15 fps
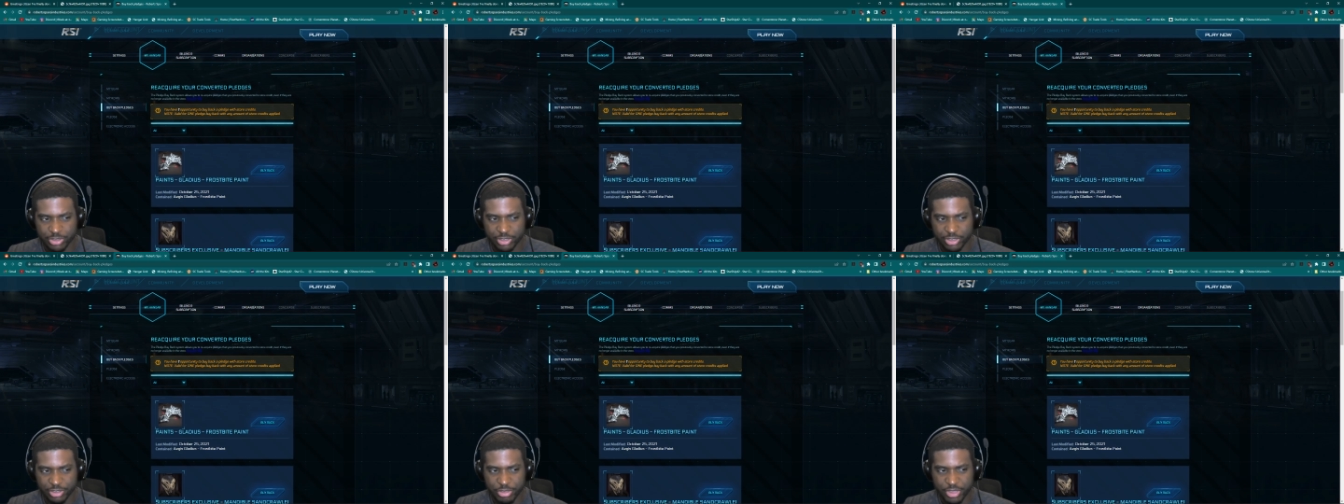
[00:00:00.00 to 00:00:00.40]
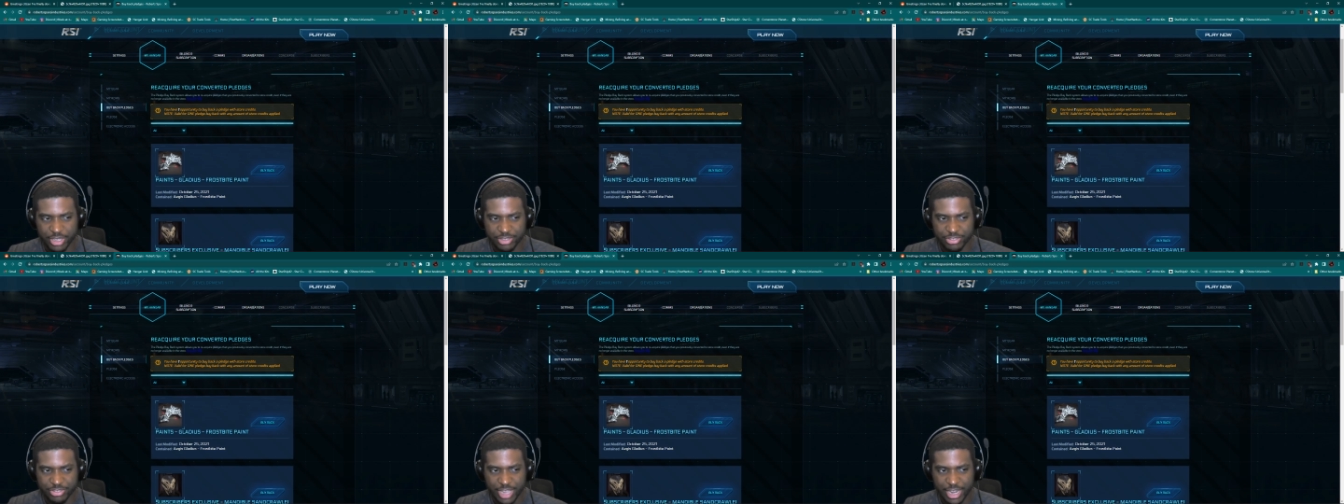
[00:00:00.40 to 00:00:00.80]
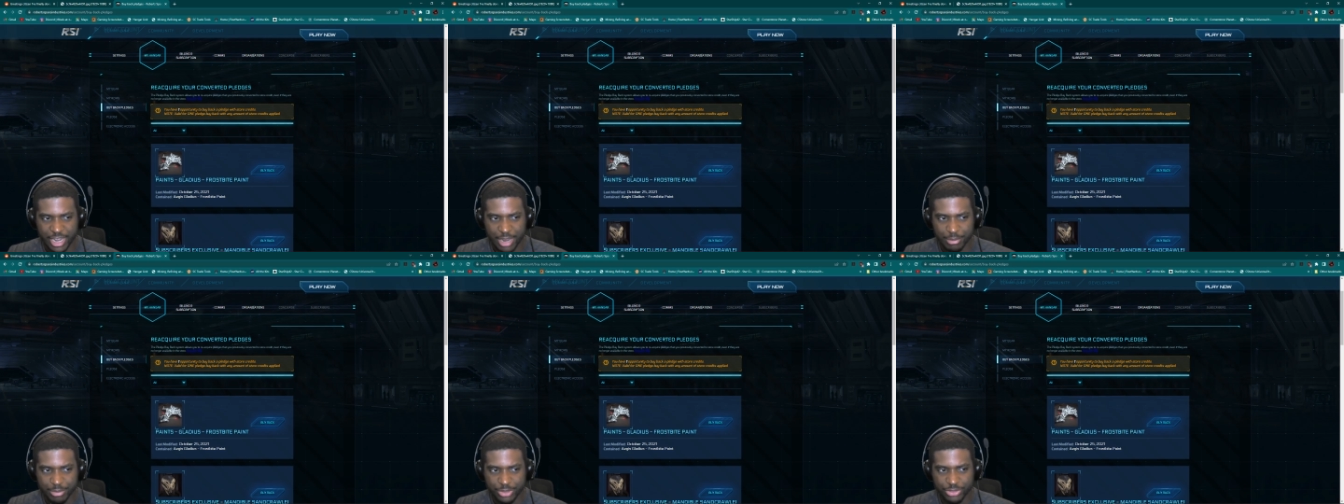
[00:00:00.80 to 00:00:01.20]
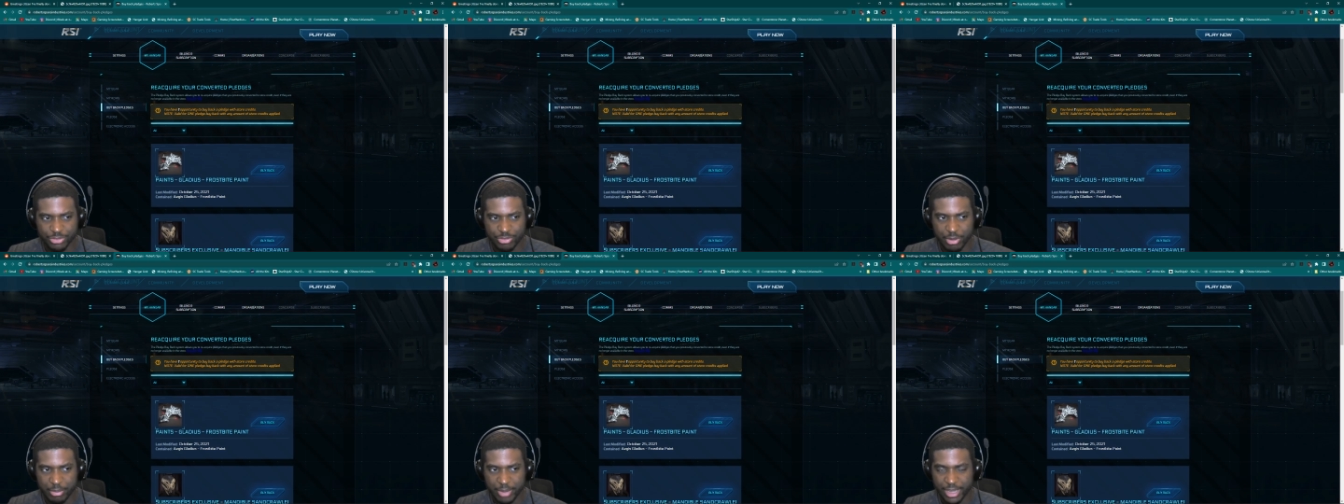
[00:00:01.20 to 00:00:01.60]
little things that I
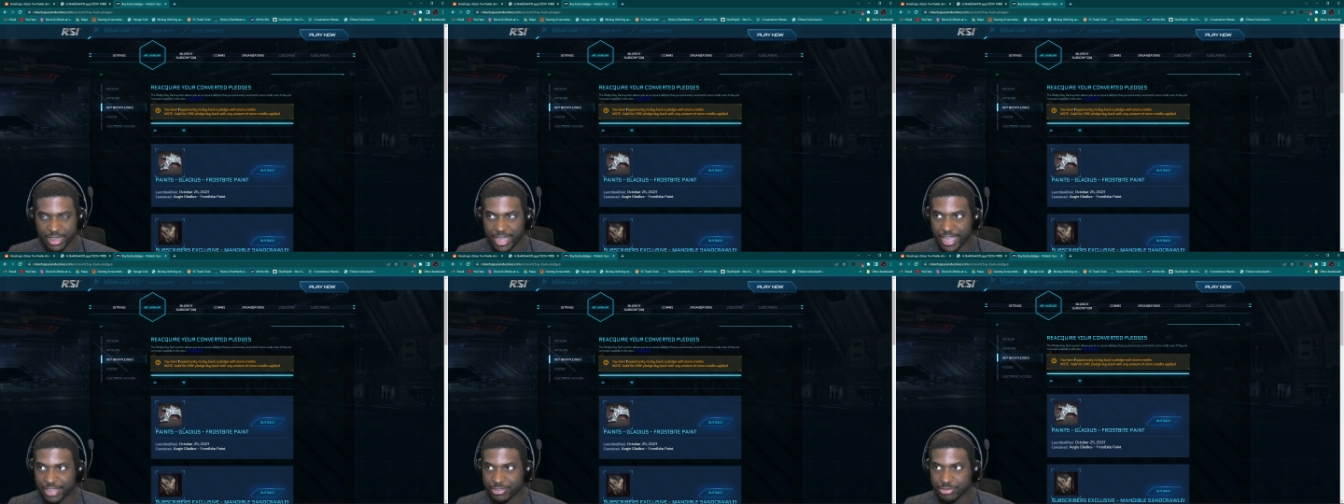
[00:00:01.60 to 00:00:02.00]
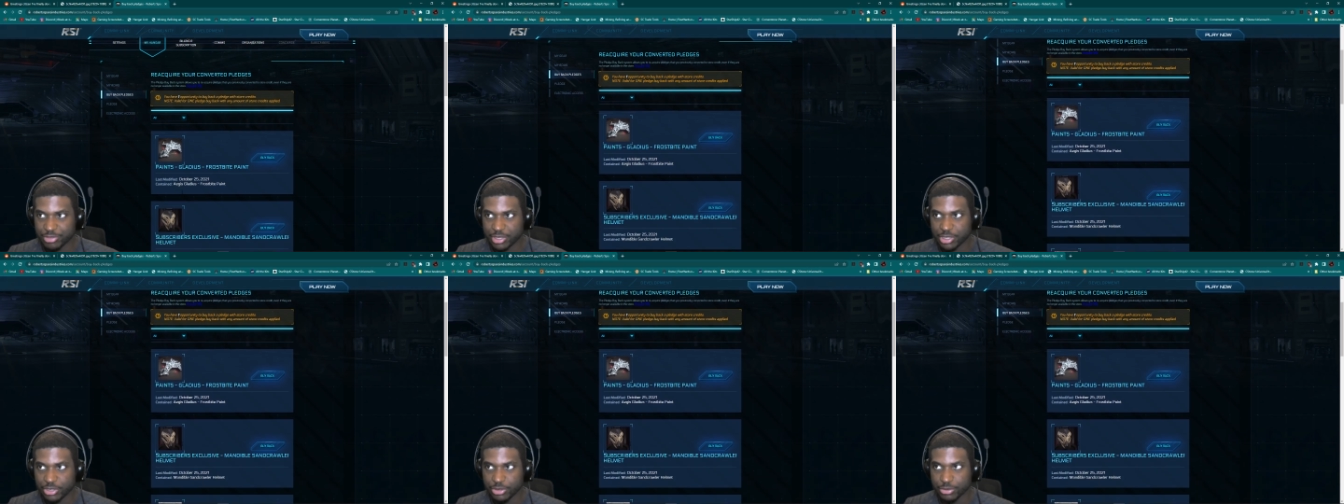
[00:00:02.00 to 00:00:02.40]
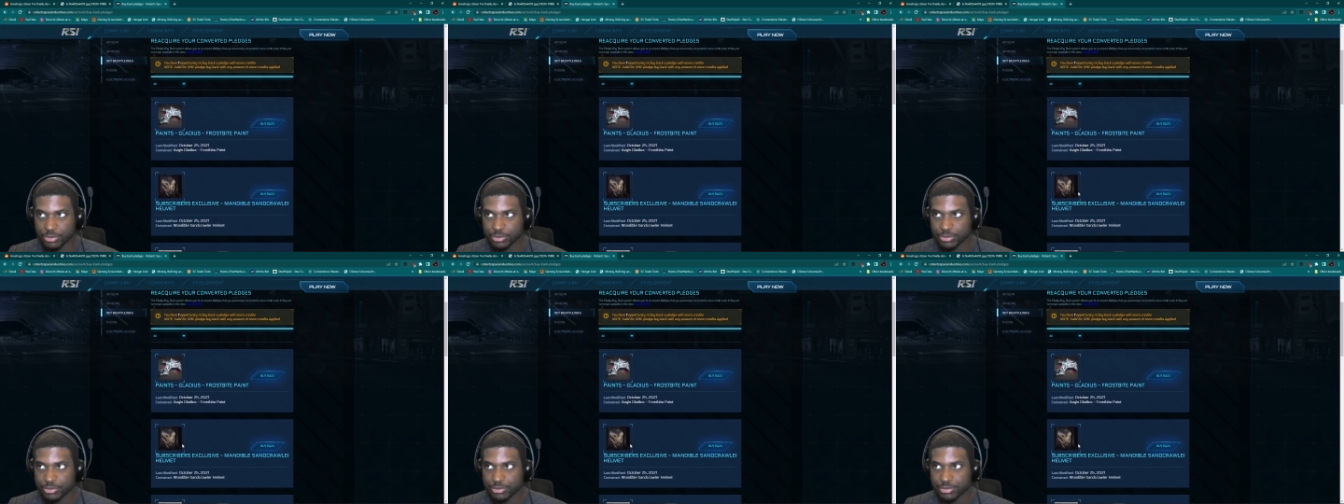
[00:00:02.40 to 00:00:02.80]
missed from my last video.